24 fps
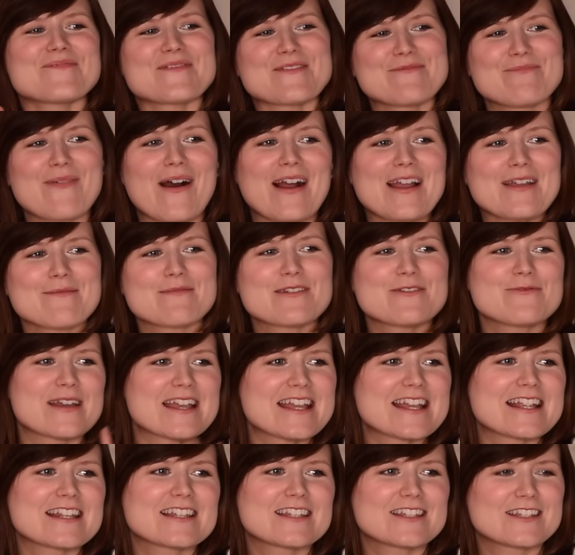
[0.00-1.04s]
might be
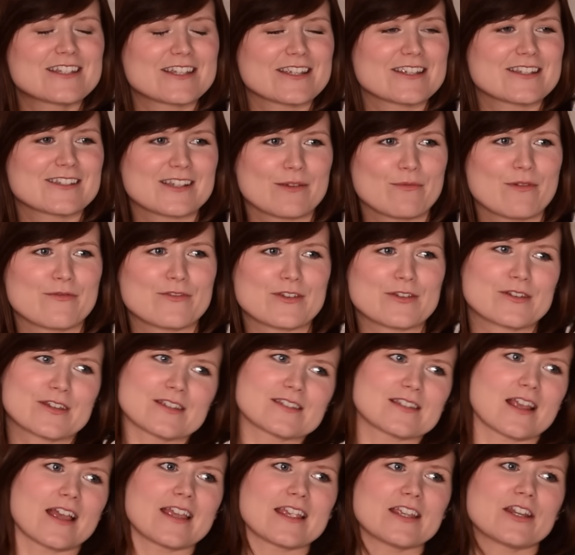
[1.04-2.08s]
weird to some of you
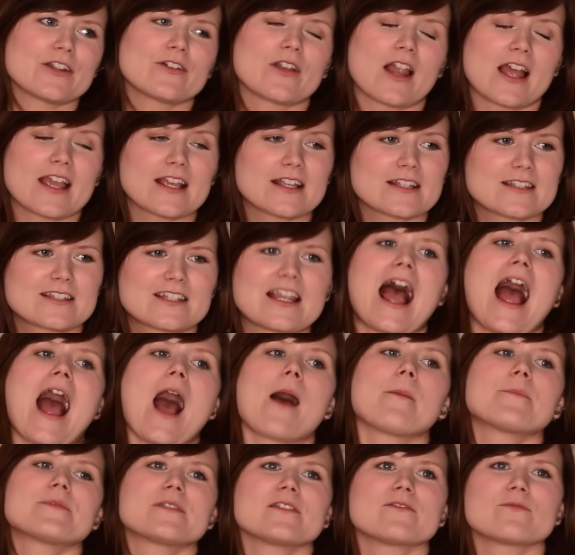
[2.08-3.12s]
because, like, you know, like,
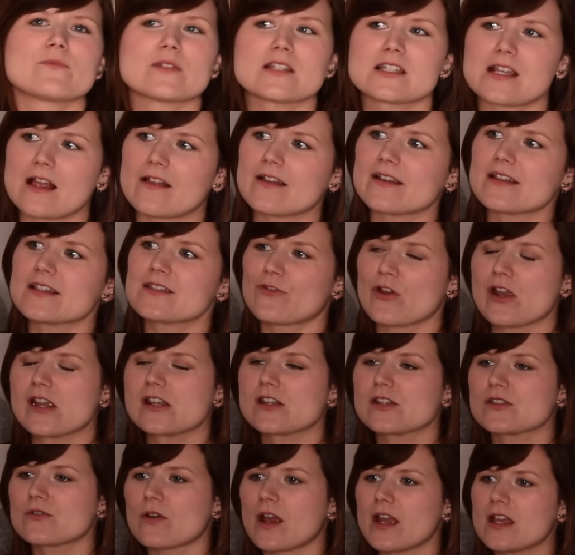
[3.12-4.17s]
taps have been telling us for
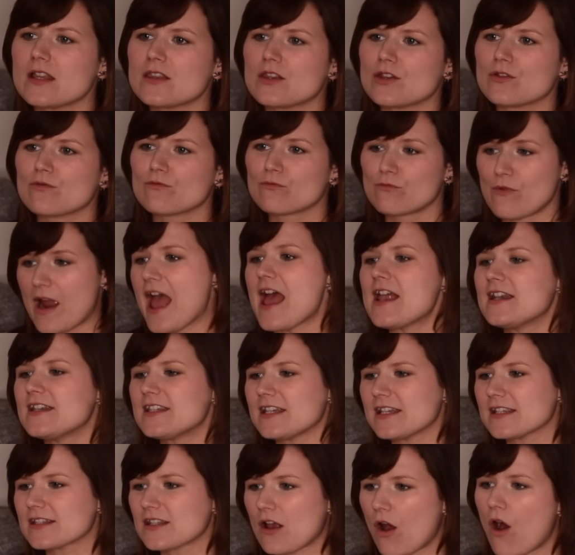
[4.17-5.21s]
ages, right, that red
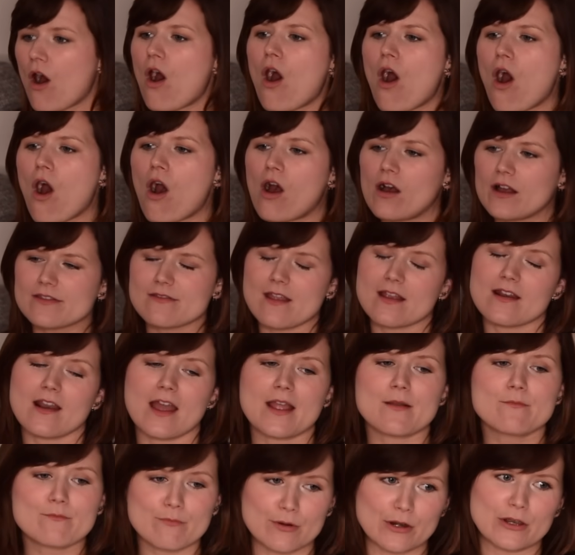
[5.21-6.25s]
is hot and then,
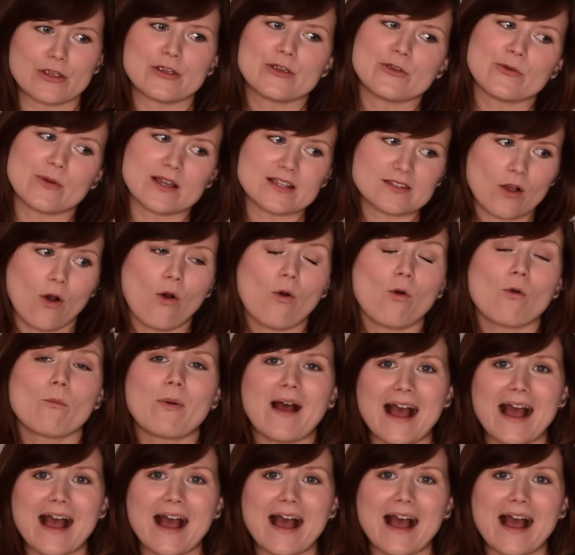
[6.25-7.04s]
like, blue is cold.